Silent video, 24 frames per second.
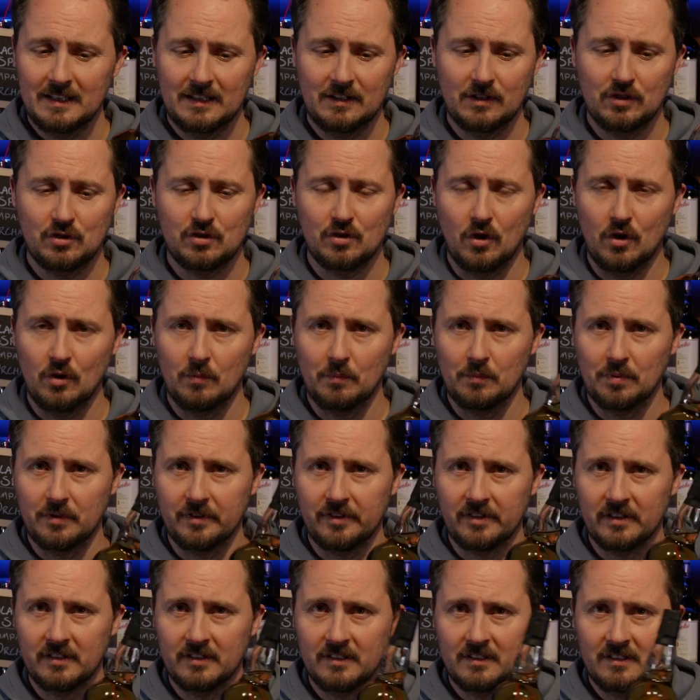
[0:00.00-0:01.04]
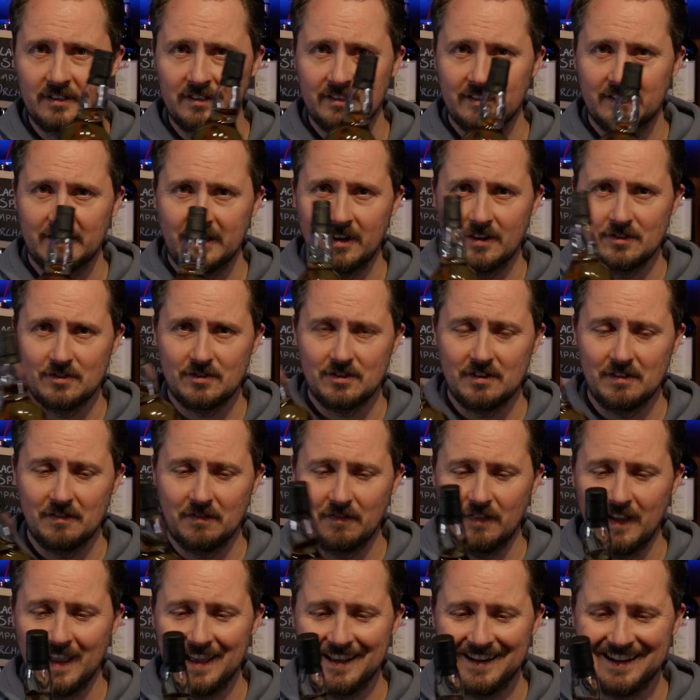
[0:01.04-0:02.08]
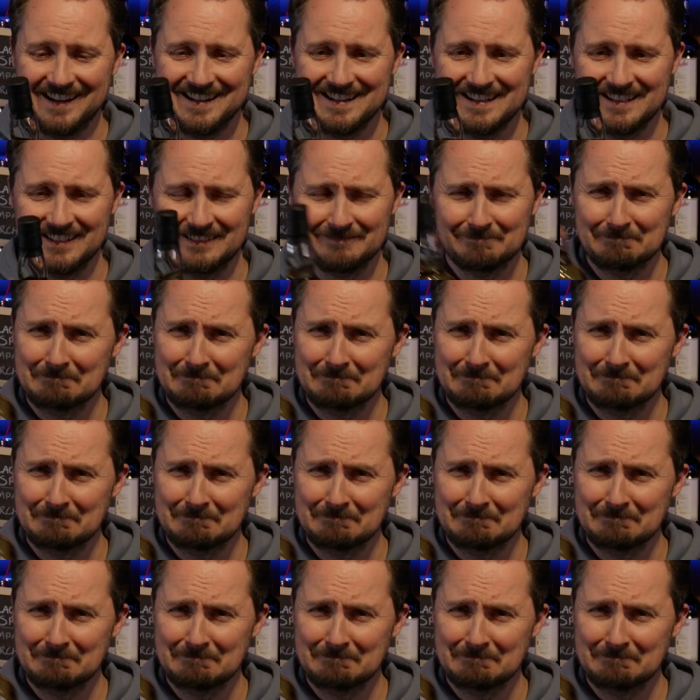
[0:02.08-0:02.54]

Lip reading: in the shops at 130.